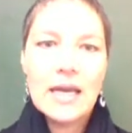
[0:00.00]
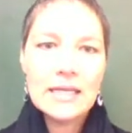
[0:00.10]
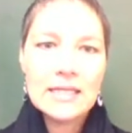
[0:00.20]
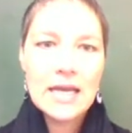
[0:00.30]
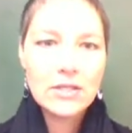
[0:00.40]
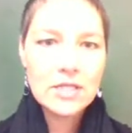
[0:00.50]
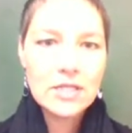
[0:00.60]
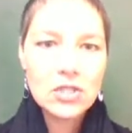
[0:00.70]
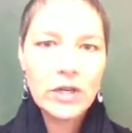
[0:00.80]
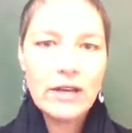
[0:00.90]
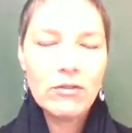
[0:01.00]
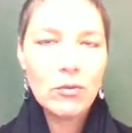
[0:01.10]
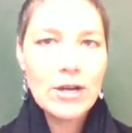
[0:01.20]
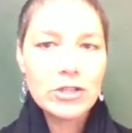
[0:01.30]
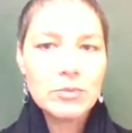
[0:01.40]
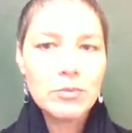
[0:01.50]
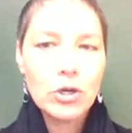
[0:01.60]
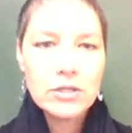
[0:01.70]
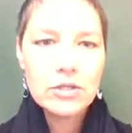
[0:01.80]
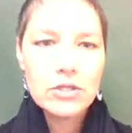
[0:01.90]
It tells the story of the writer's
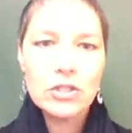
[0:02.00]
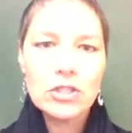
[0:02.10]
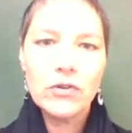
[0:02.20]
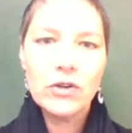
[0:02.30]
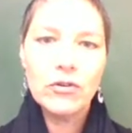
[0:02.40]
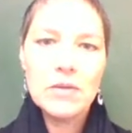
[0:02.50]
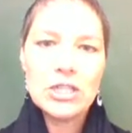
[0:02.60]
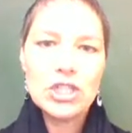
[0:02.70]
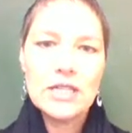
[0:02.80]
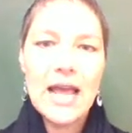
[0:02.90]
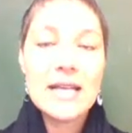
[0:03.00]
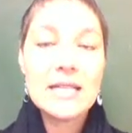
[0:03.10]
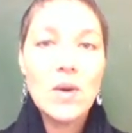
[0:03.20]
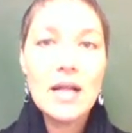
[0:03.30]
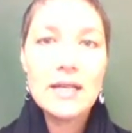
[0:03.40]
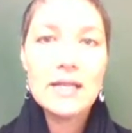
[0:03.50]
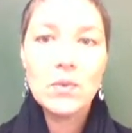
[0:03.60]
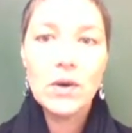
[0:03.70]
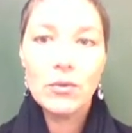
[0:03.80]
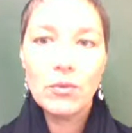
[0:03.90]
personal search for information as well as
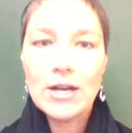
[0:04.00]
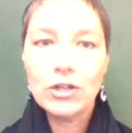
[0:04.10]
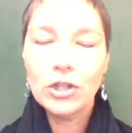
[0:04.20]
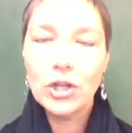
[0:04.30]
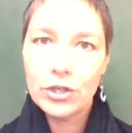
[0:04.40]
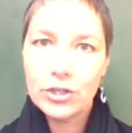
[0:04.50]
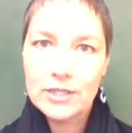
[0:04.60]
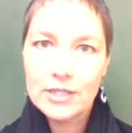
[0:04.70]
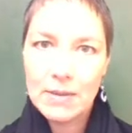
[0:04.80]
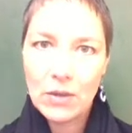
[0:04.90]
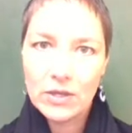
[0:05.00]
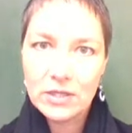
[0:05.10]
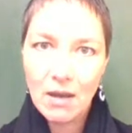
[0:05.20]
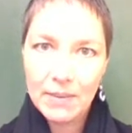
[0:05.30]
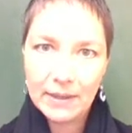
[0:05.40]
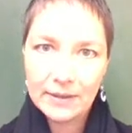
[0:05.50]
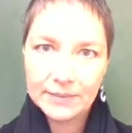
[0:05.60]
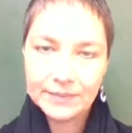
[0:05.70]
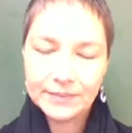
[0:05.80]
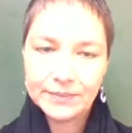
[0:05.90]
what the writer learned about the topic.
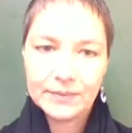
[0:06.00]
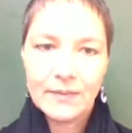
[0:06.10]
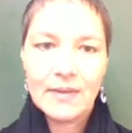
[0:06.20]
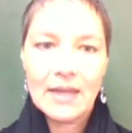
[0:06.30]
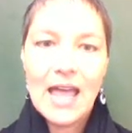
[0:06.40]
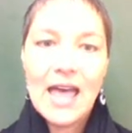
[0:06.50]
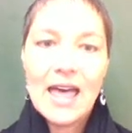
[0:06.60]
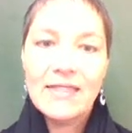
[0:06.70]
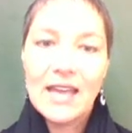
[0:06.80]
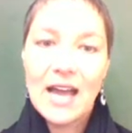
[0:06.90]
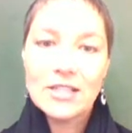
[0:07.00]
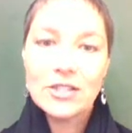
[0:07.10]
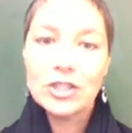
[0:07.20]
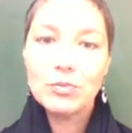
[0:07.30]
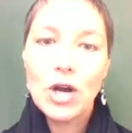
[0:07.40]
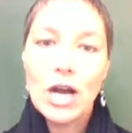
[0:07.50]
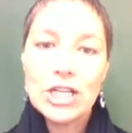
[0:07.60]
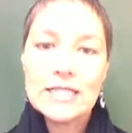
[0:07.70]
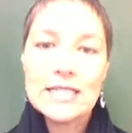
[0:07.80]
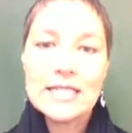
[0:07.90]
The iSearch
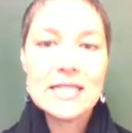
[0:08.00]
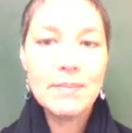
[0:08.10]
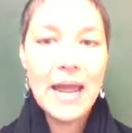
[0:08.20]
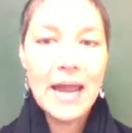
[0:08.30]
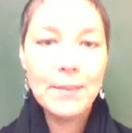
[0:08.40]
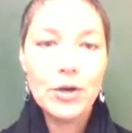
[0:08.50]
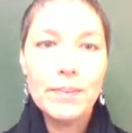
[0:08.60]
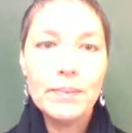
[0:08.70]
project is the paper